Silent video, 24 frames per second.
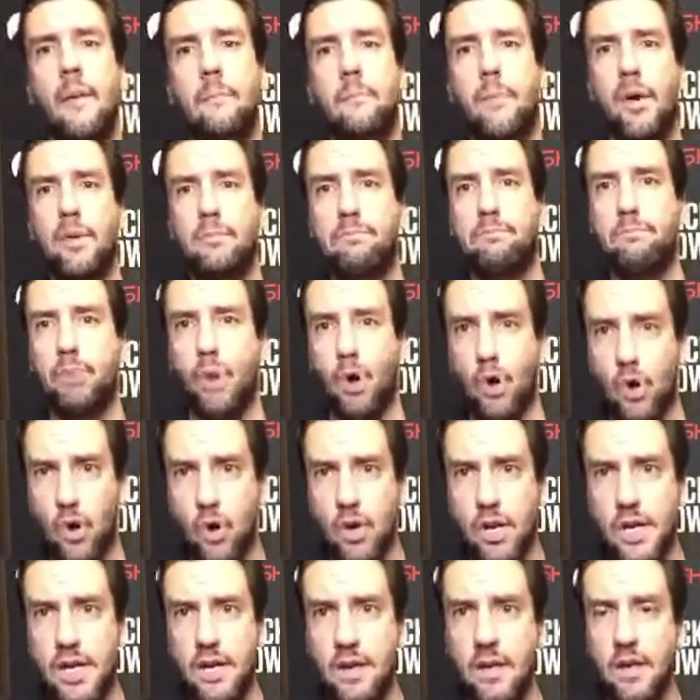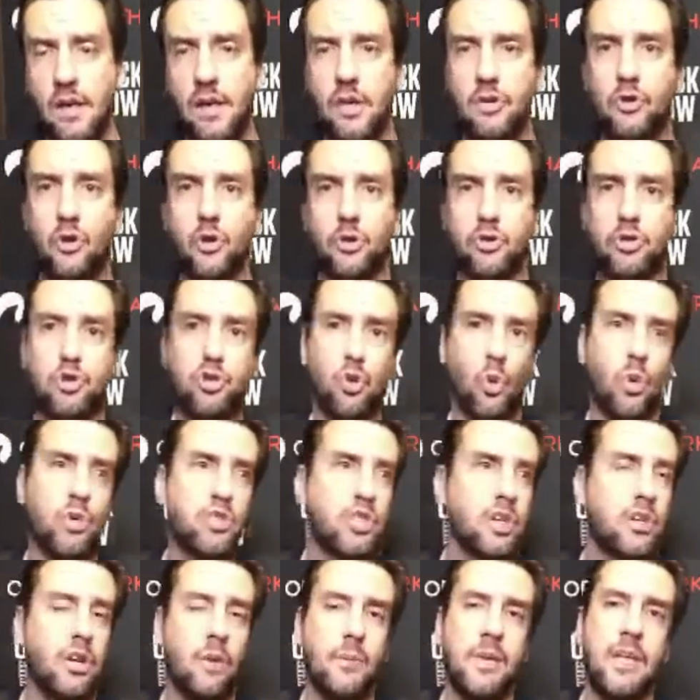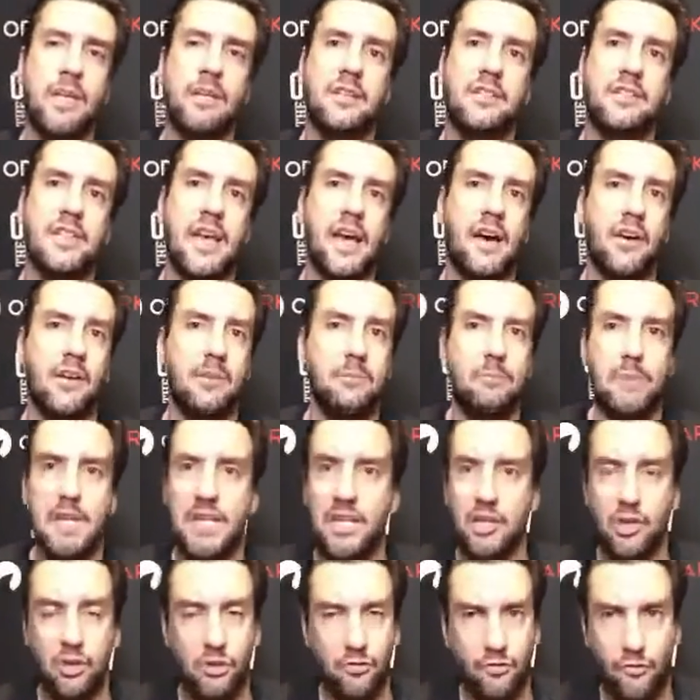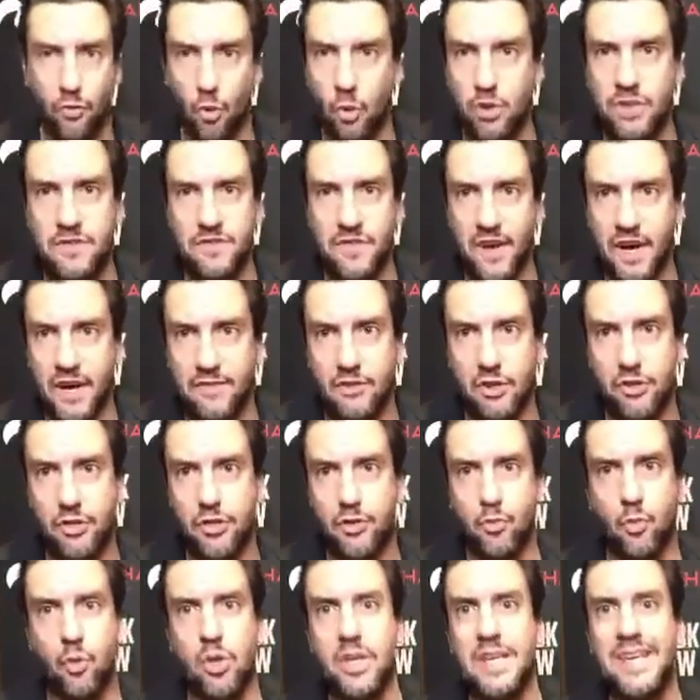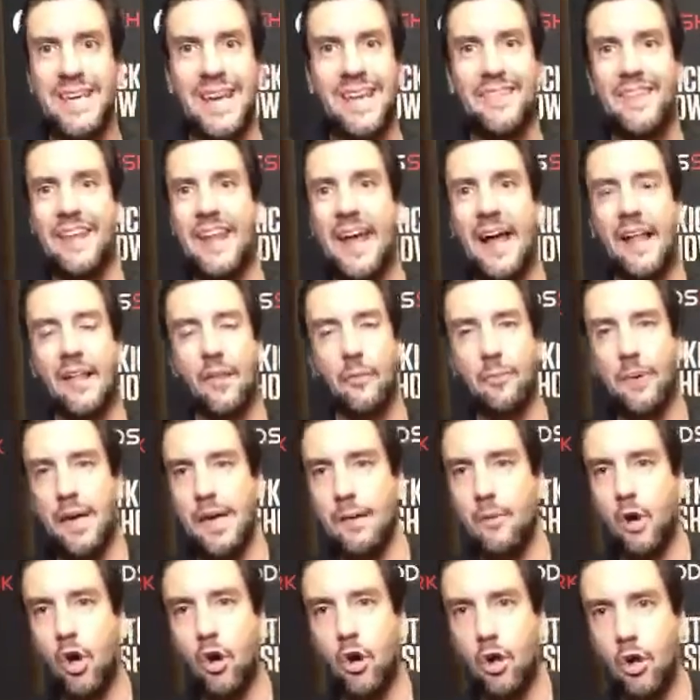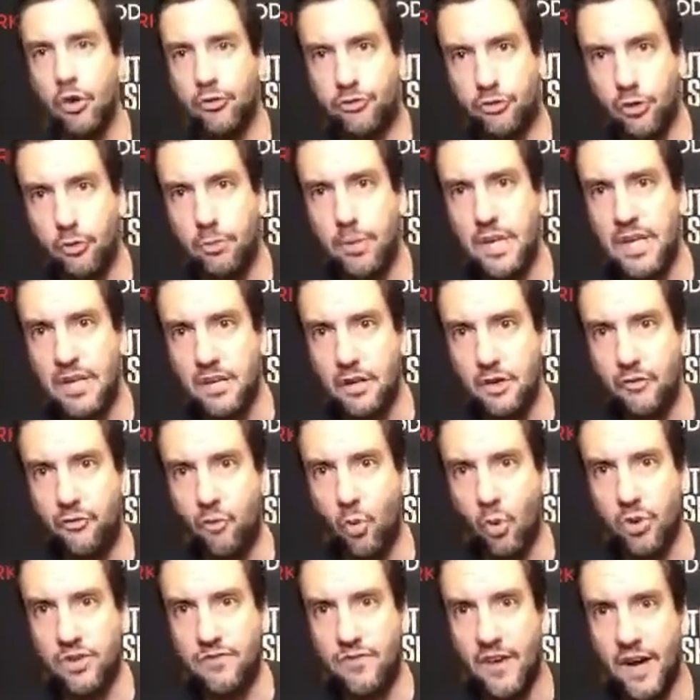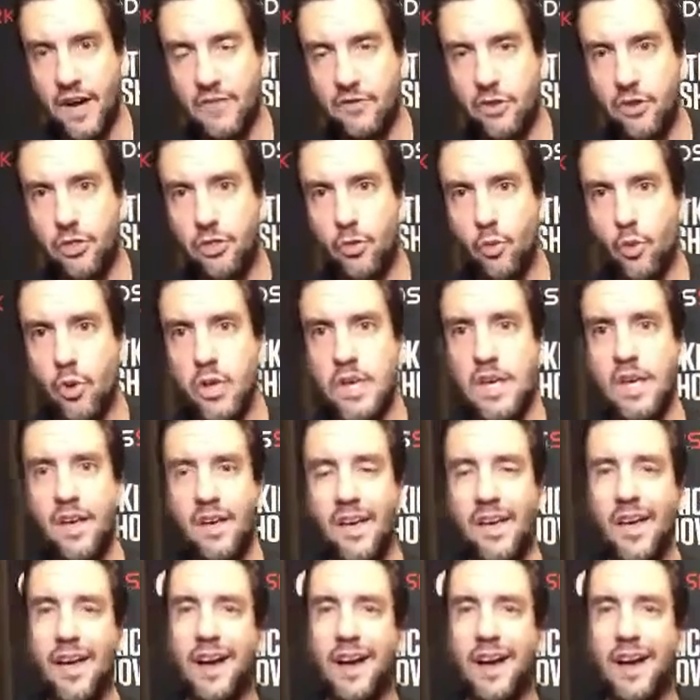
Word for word: but barring look Georgia coming into town and beating you 45 to 3 and then Alabama also beating you 45 to 3.